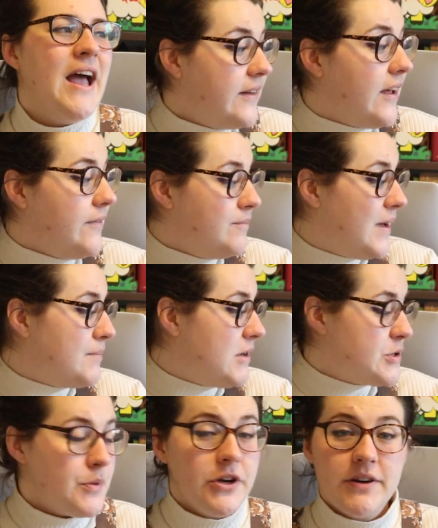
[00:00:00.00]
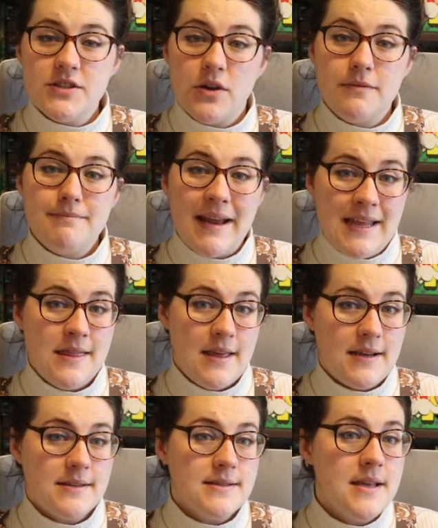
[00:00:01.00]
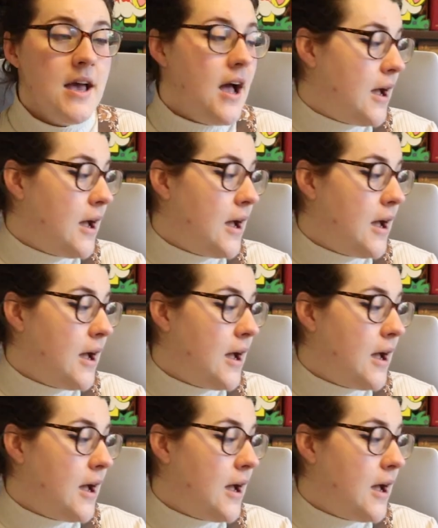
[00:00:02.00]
I haven't made much progress on many things.